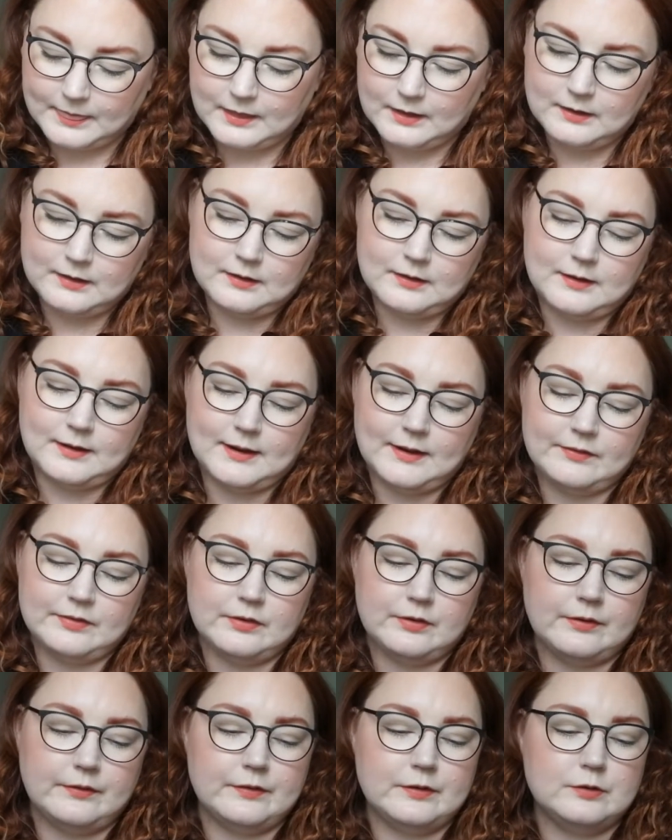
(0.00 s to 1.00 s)
I have
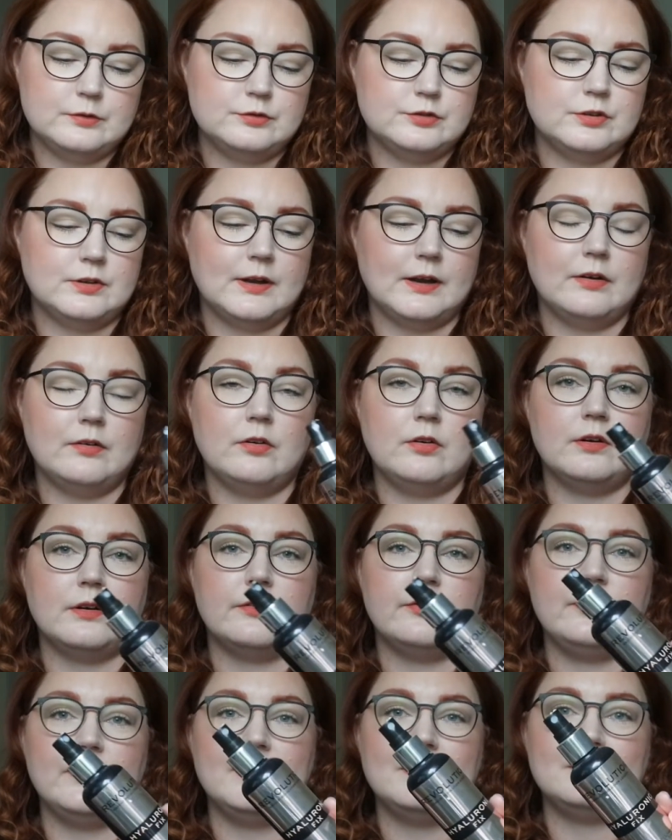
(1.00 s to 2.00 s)
the Revolution Hyaluronic
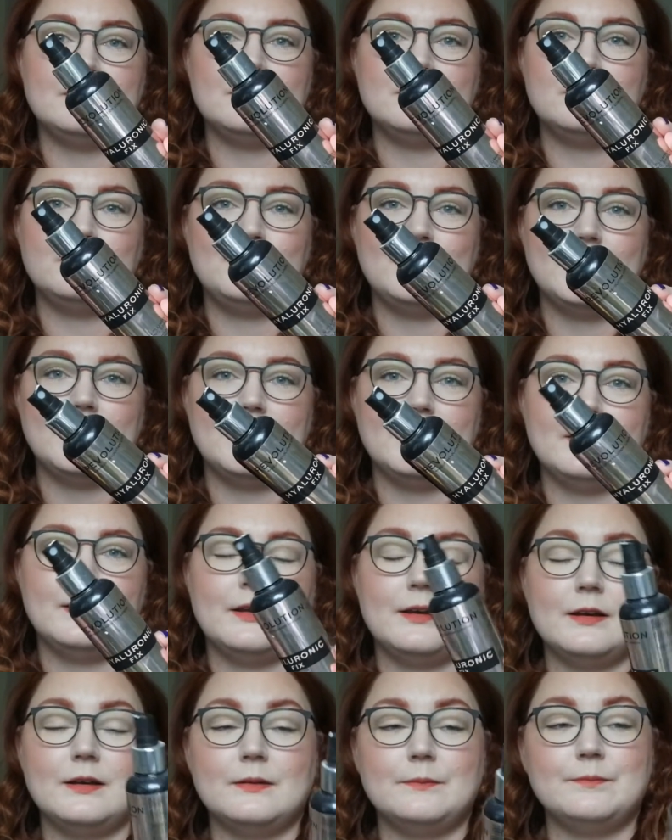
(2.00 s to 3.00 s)
Fix Spray.
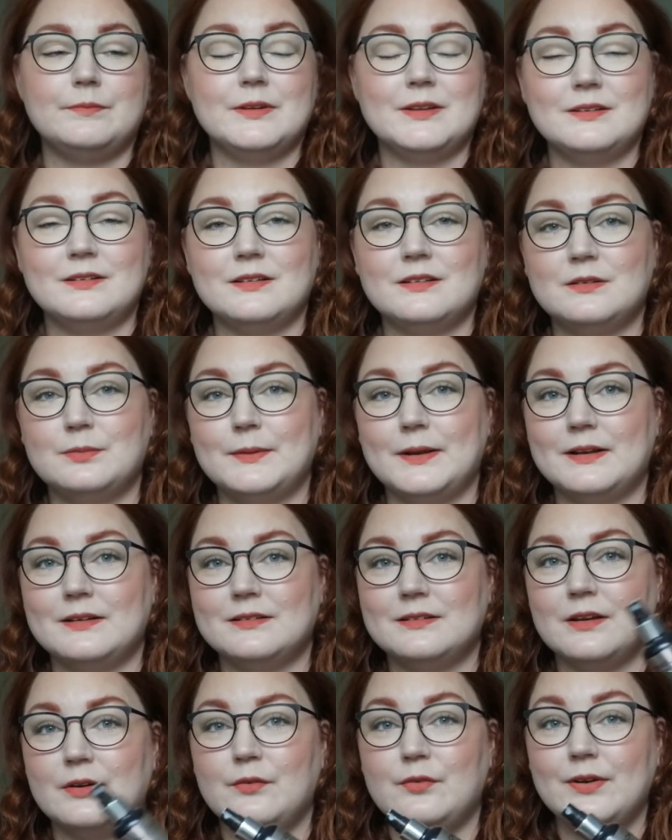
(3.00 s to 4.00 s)
This
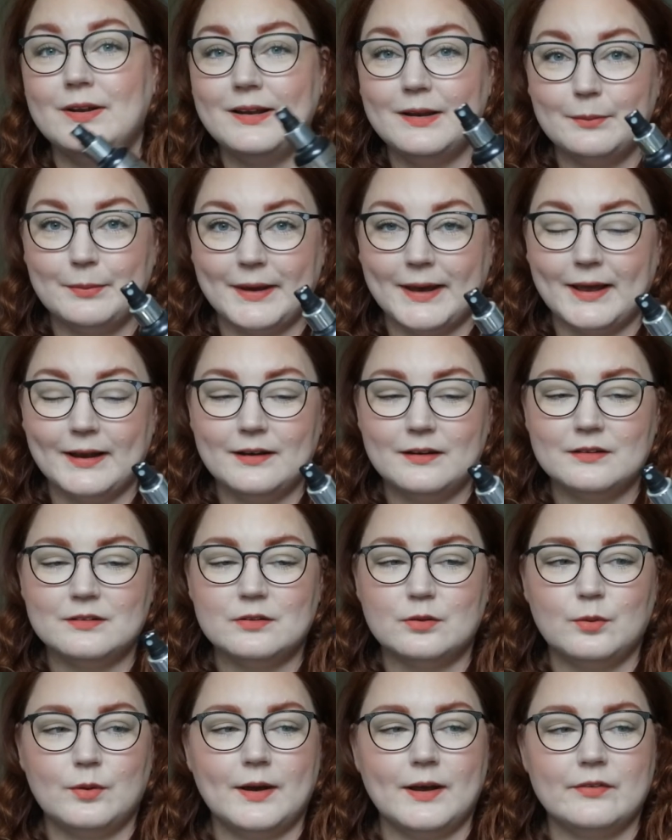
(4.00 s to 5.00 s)
smells really bad,
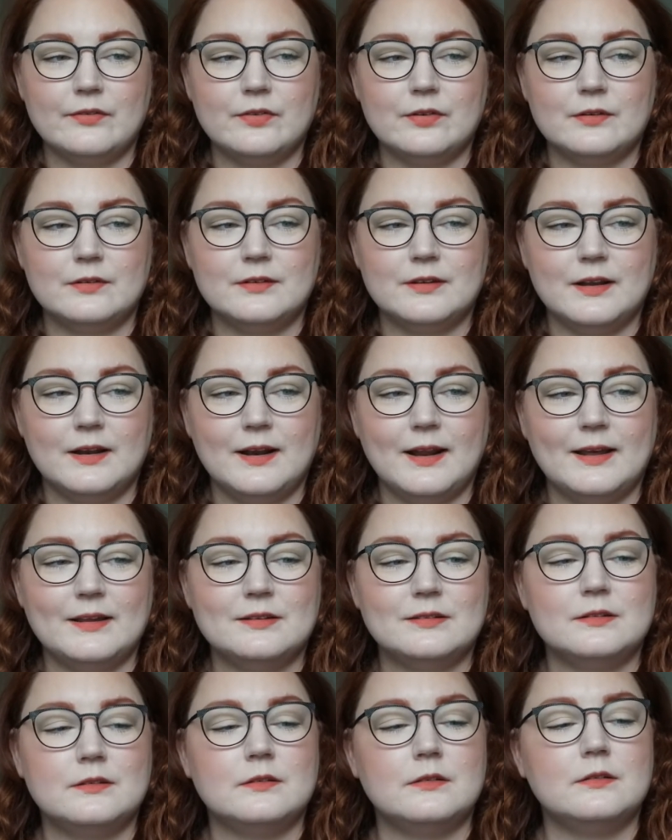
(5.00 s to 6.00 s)
so the
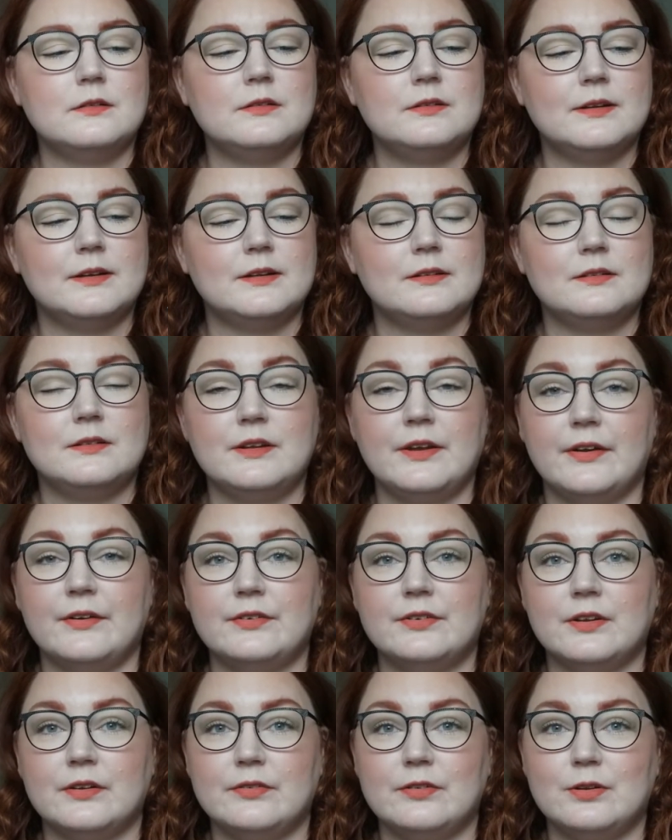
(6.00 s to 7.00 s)
last 6
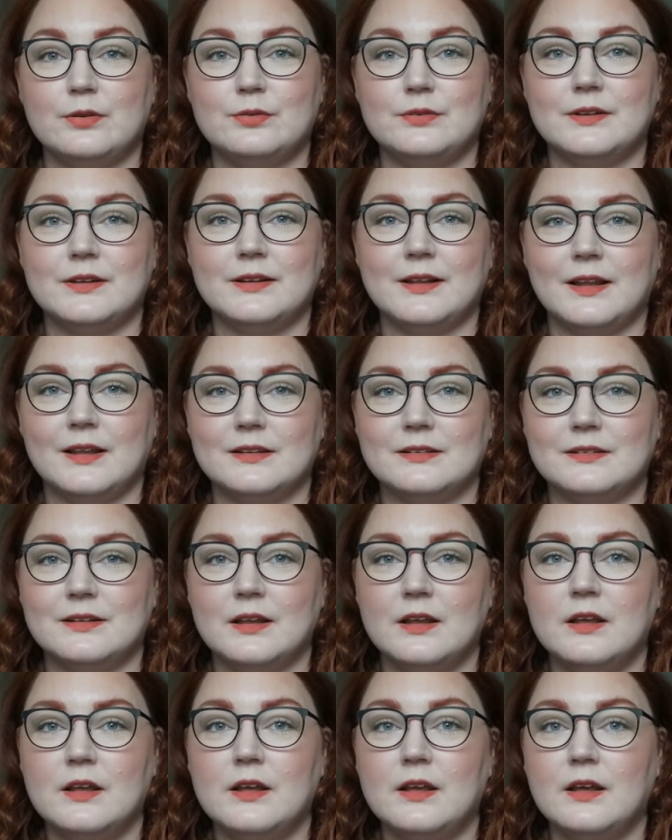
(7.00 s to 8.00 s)
years I've used it as
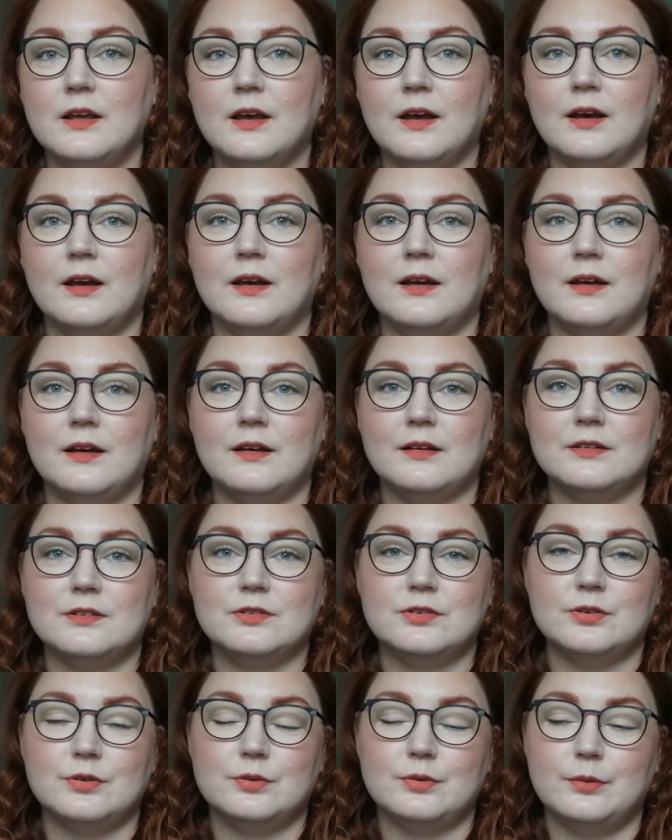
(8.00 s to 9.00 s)

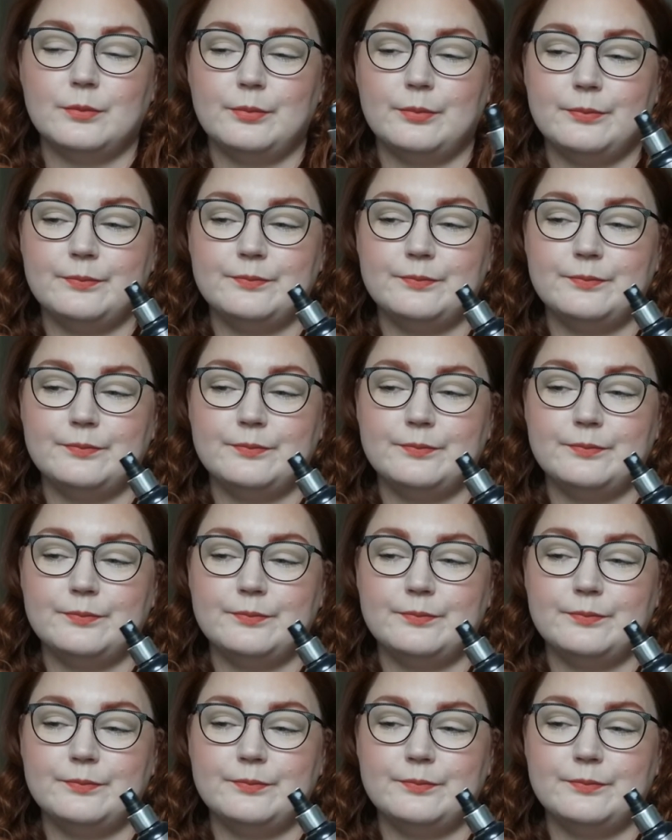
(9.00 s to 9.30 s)
to